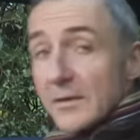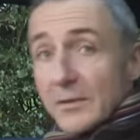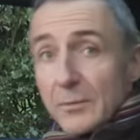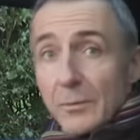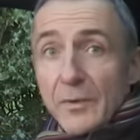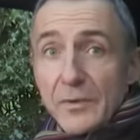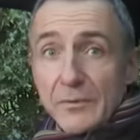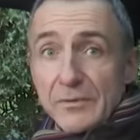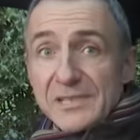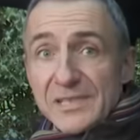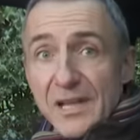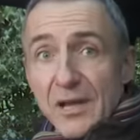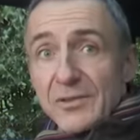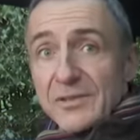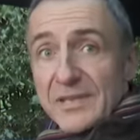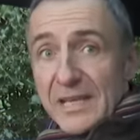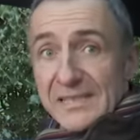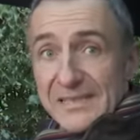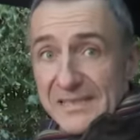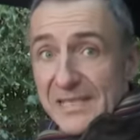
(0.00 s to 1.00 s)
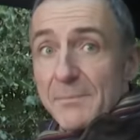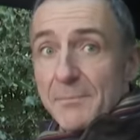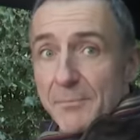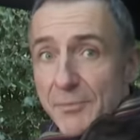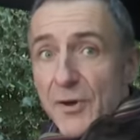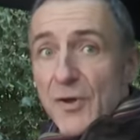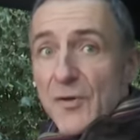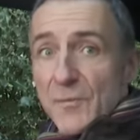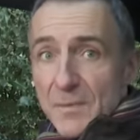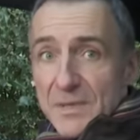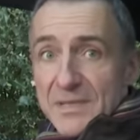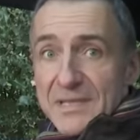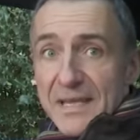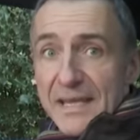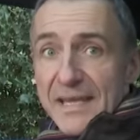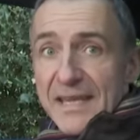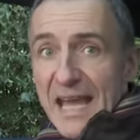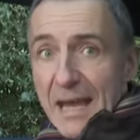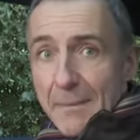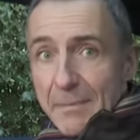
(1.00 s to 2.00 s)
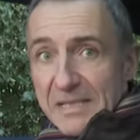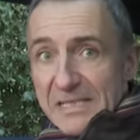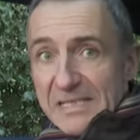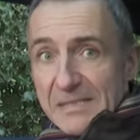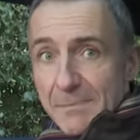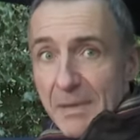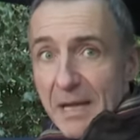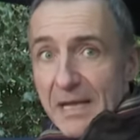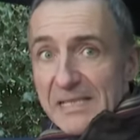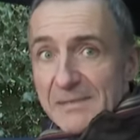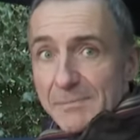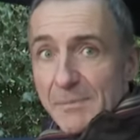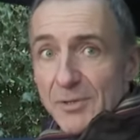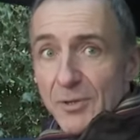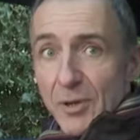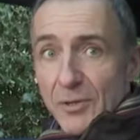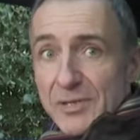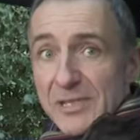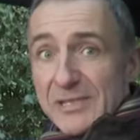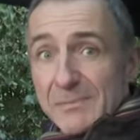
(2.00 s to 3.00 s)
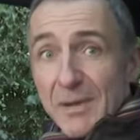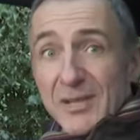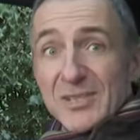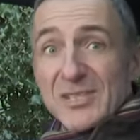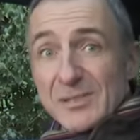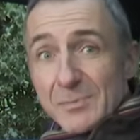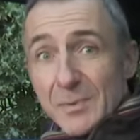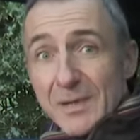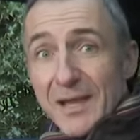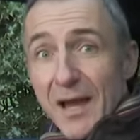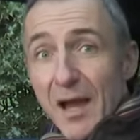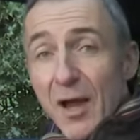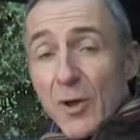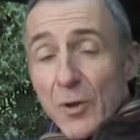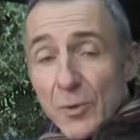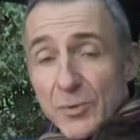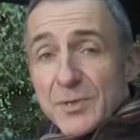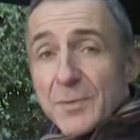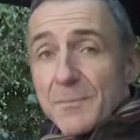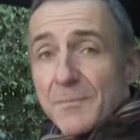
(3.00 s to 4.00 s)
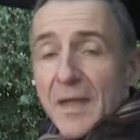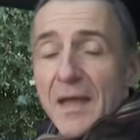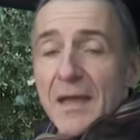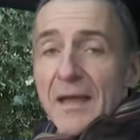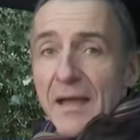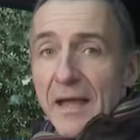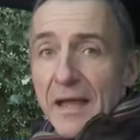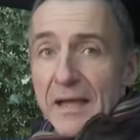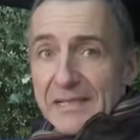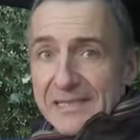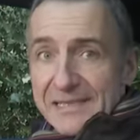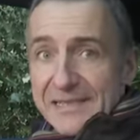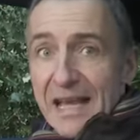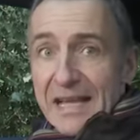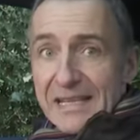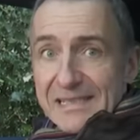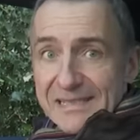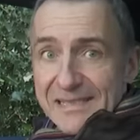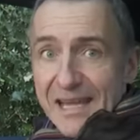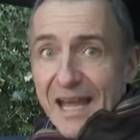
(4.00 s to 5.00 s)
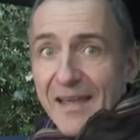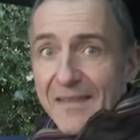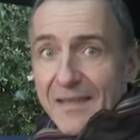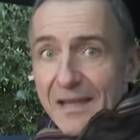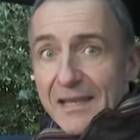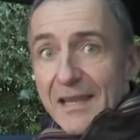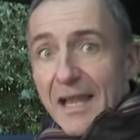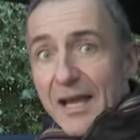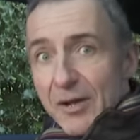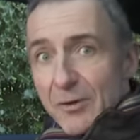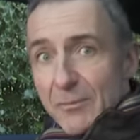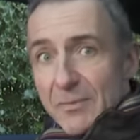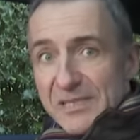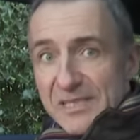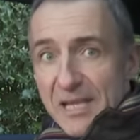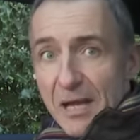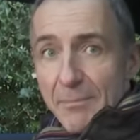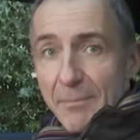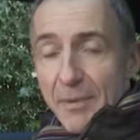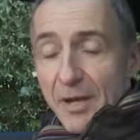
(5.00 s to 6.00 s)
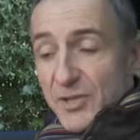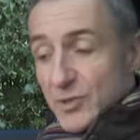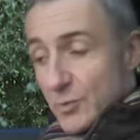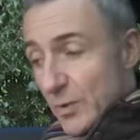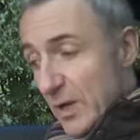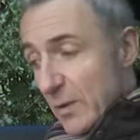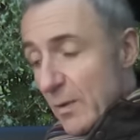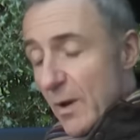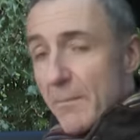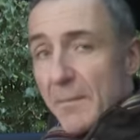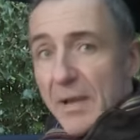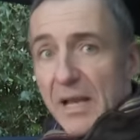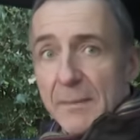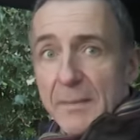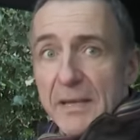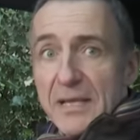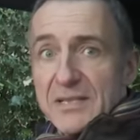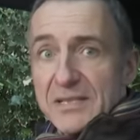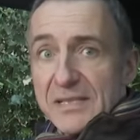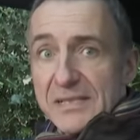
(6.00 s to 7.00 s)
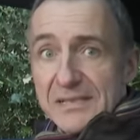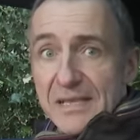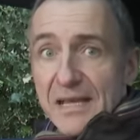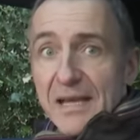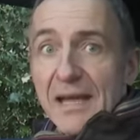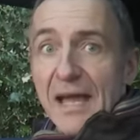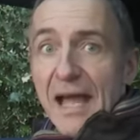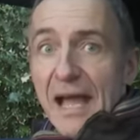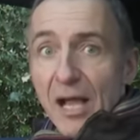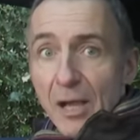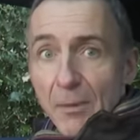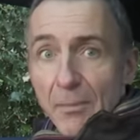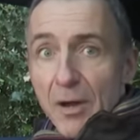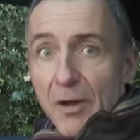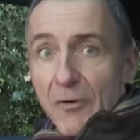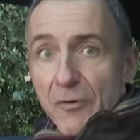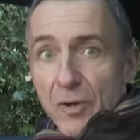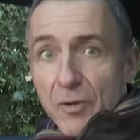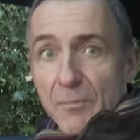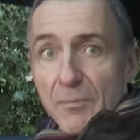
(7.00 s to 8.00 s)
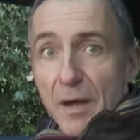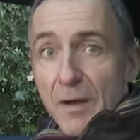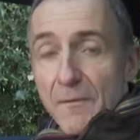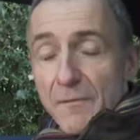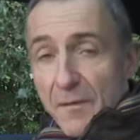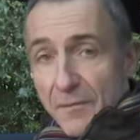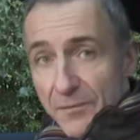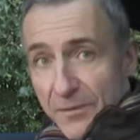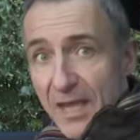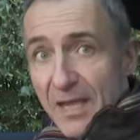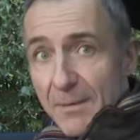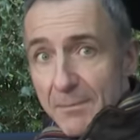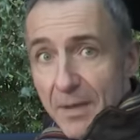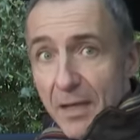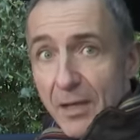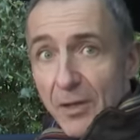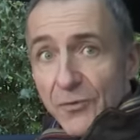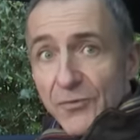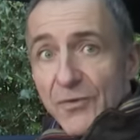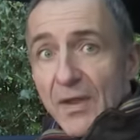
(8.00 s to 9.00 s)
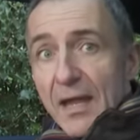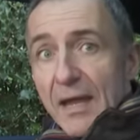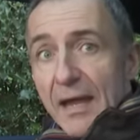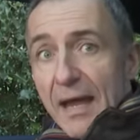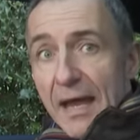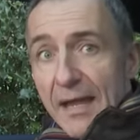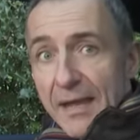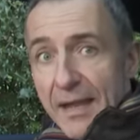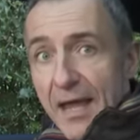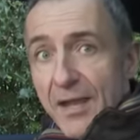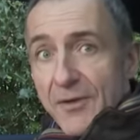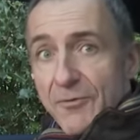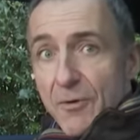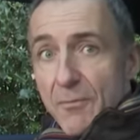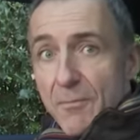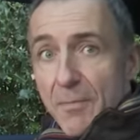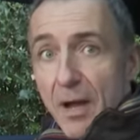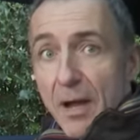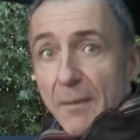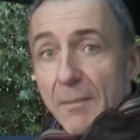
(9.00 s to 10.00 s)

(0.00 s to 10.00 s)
Well, the result is an improvement in cabin space, but not as much as we'd hoped. Stats say that legroom is up by 21mm, elbow room by 15mm, and headroom by